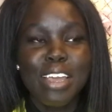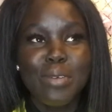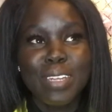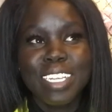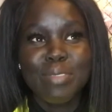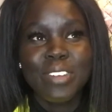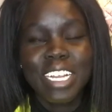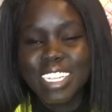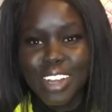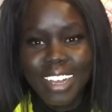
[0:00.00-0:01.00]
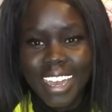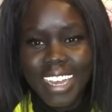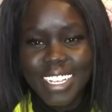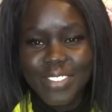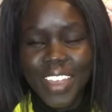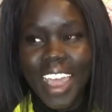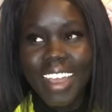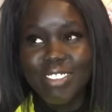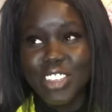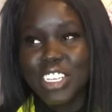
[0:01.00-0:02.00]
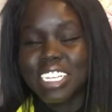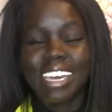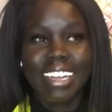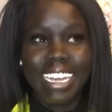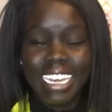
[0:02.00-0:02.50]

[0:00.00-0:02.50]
when someone is not kind to me, I have to just send